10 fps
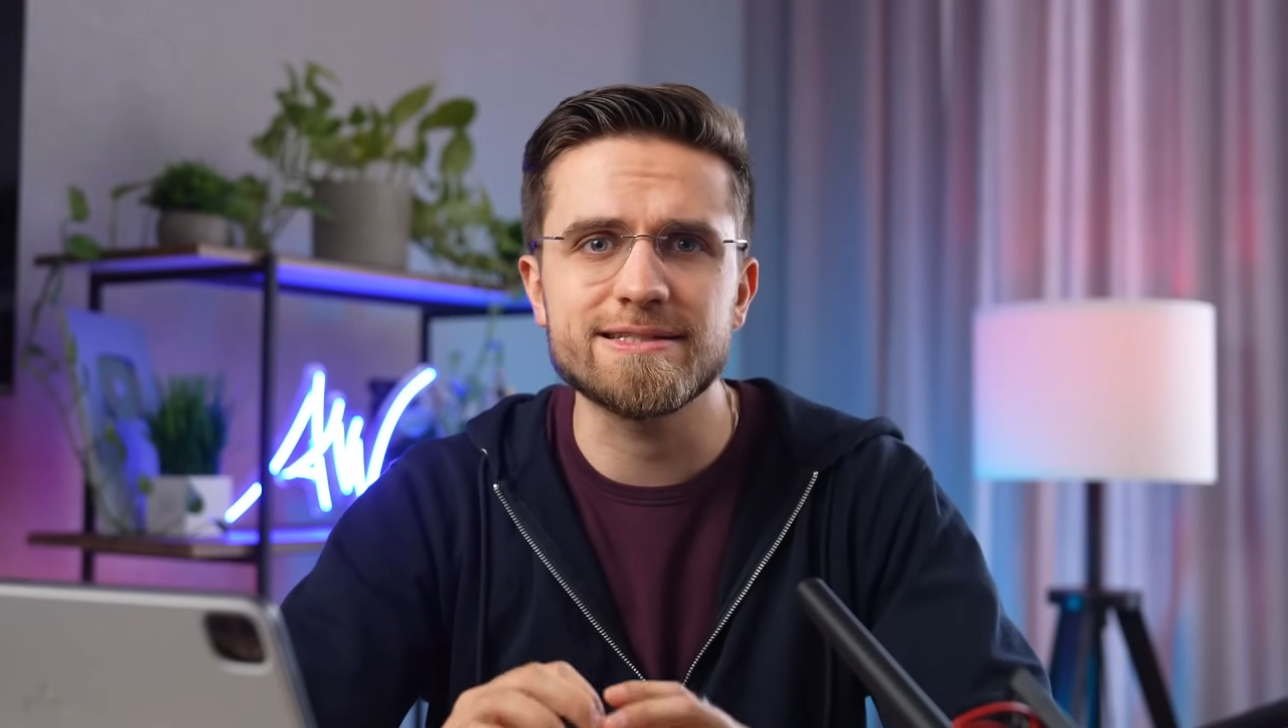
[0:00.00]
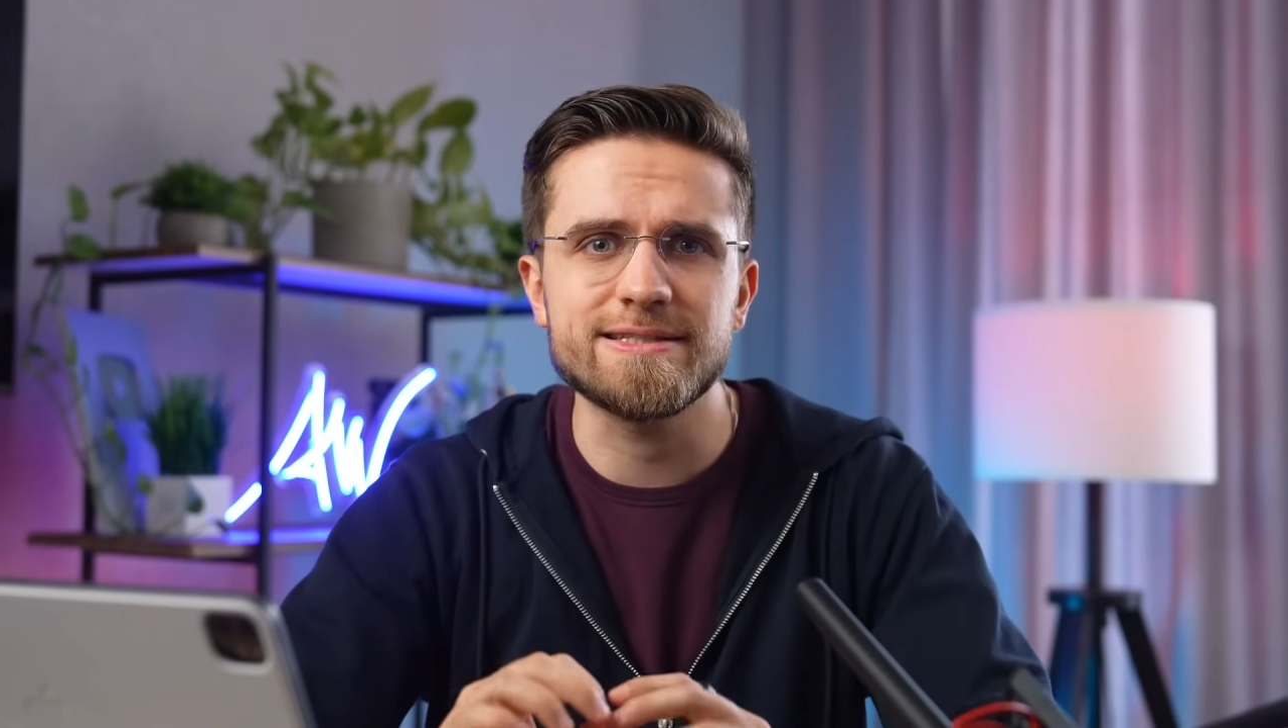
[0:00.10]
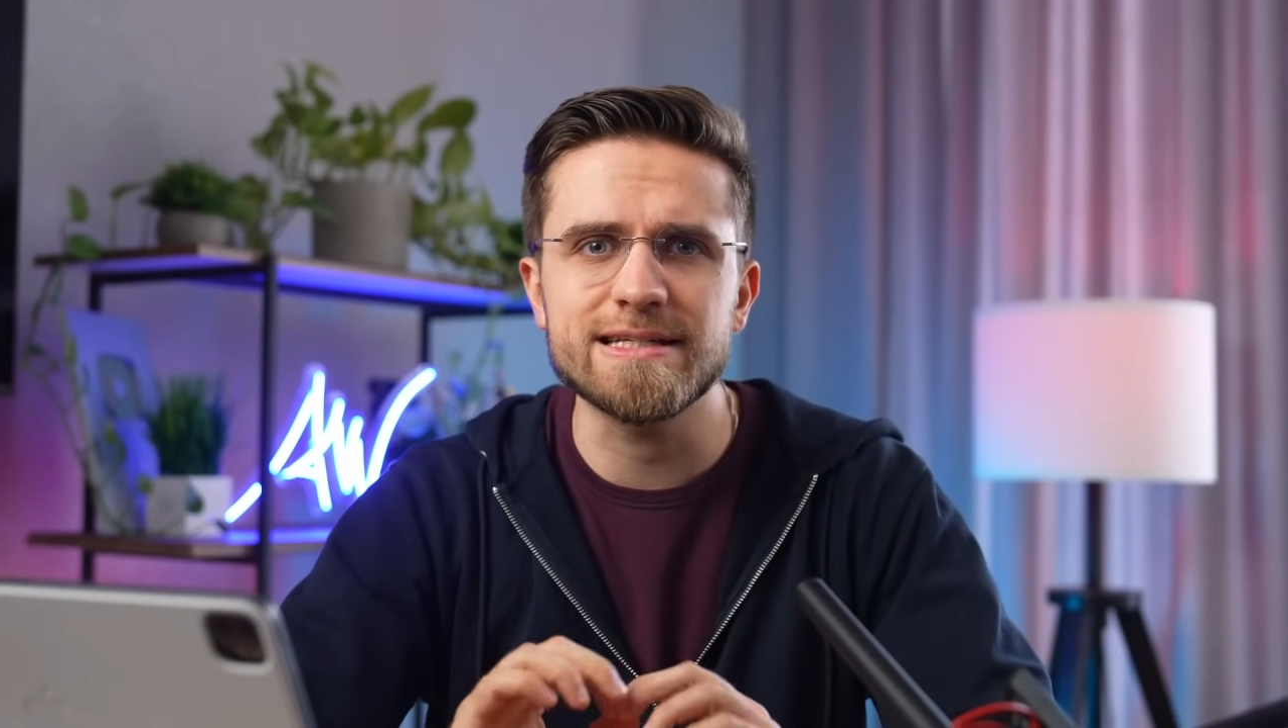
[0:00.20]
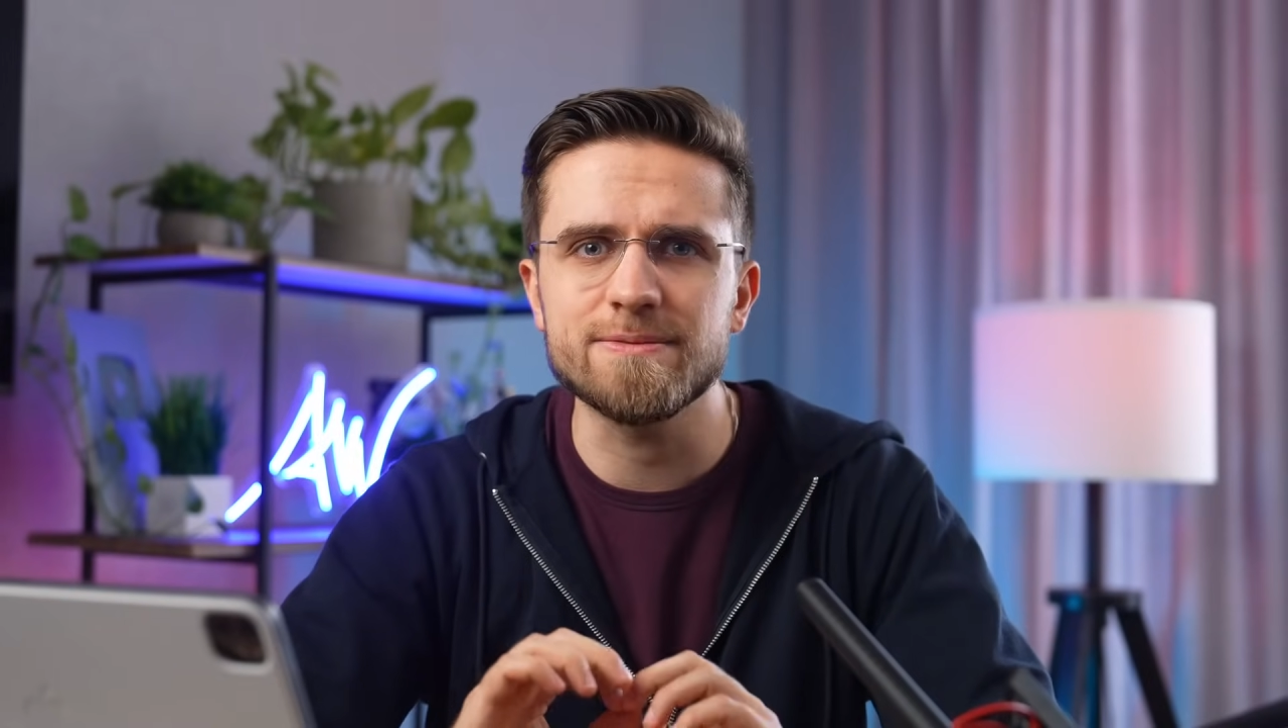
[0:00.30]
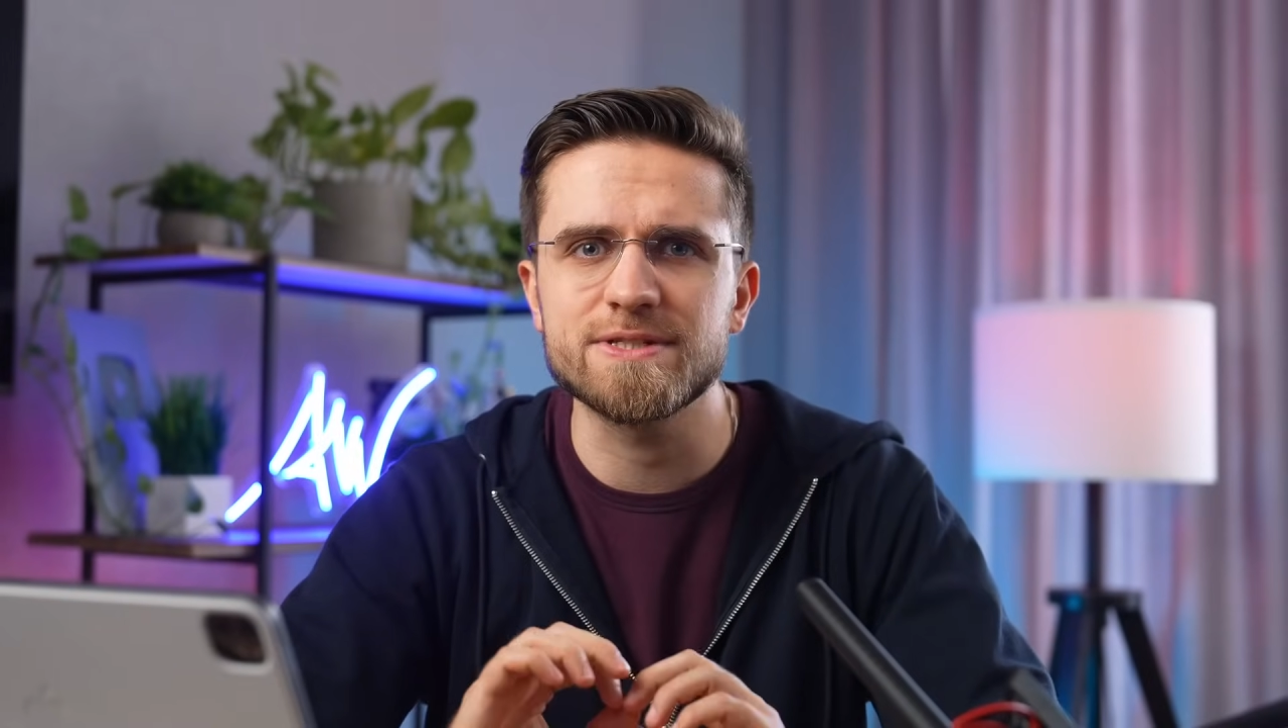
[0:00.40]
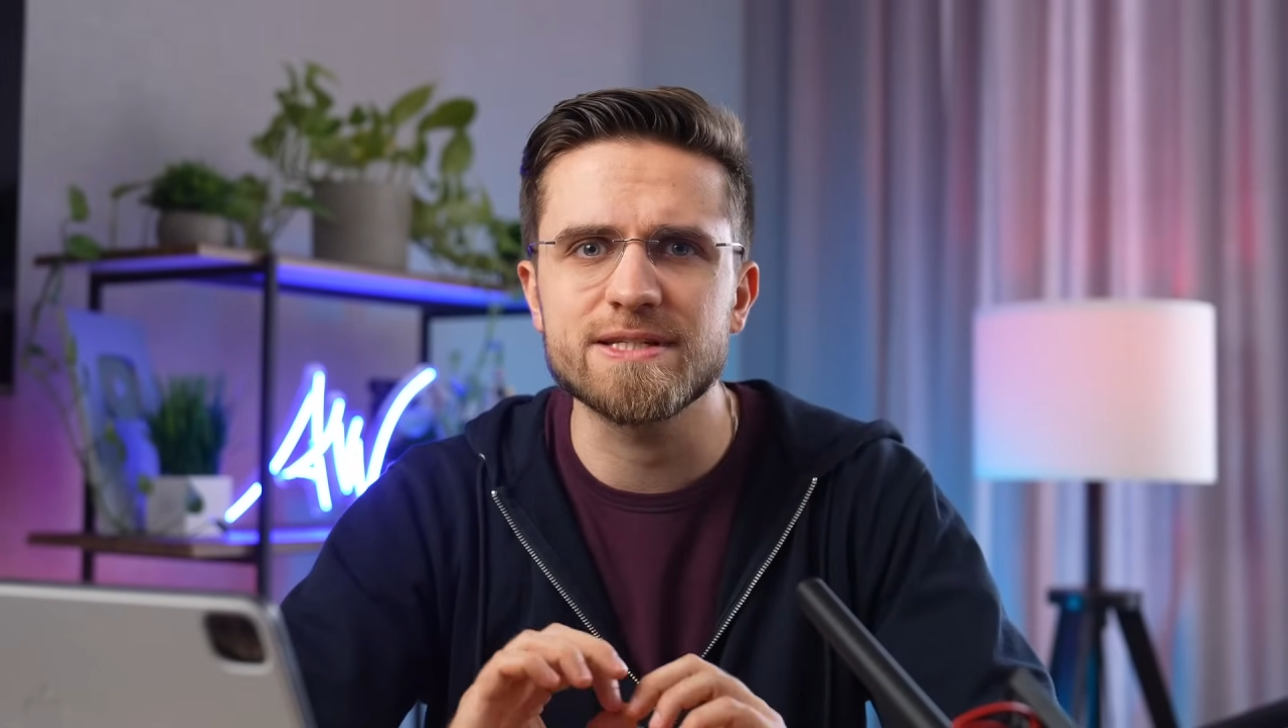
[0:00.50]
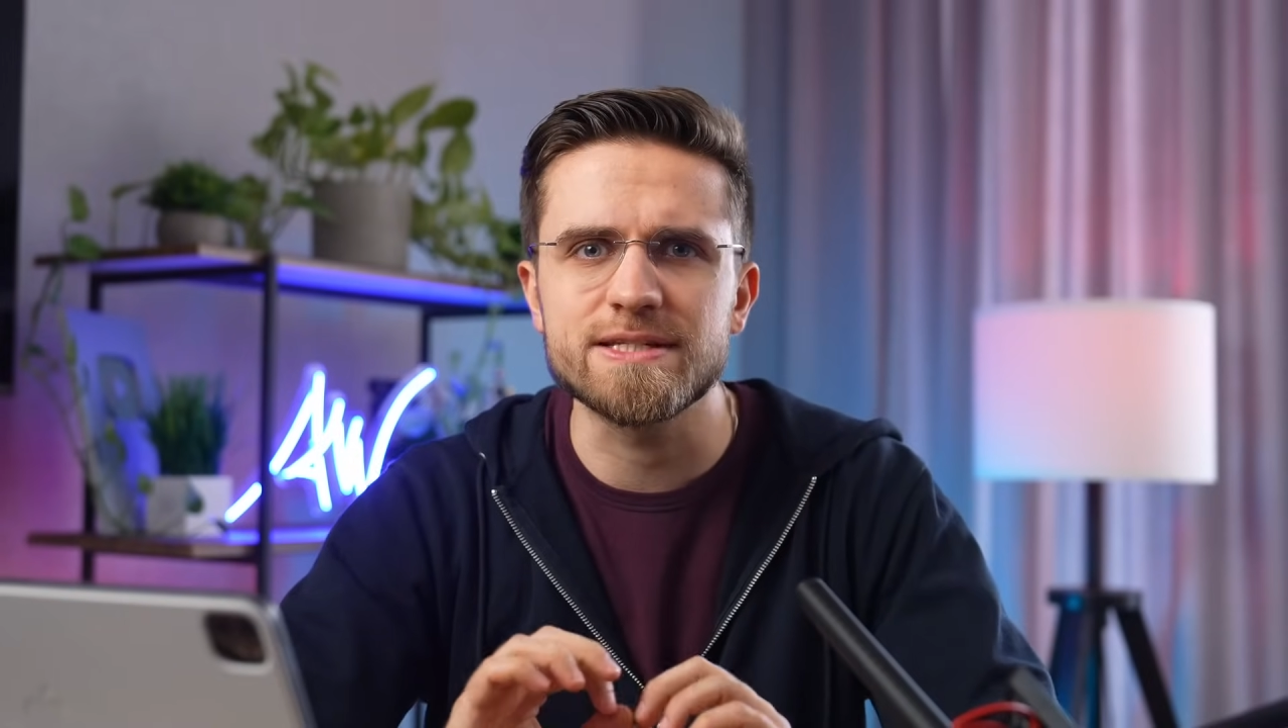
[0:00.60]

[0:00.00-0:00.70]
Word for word: seems